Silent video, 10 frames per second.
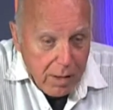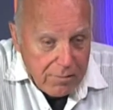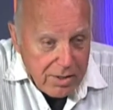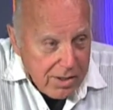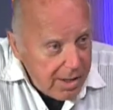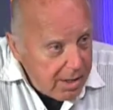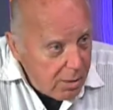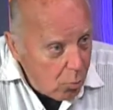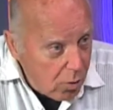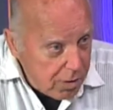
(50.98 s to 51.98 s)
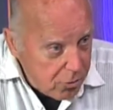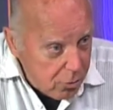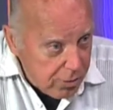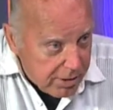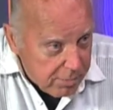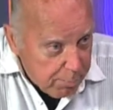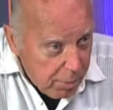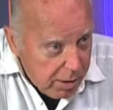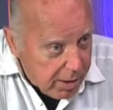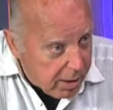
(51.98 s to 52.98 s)
Today I want to
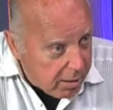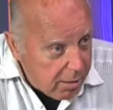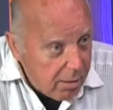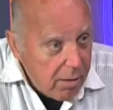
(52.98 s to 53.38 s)
explain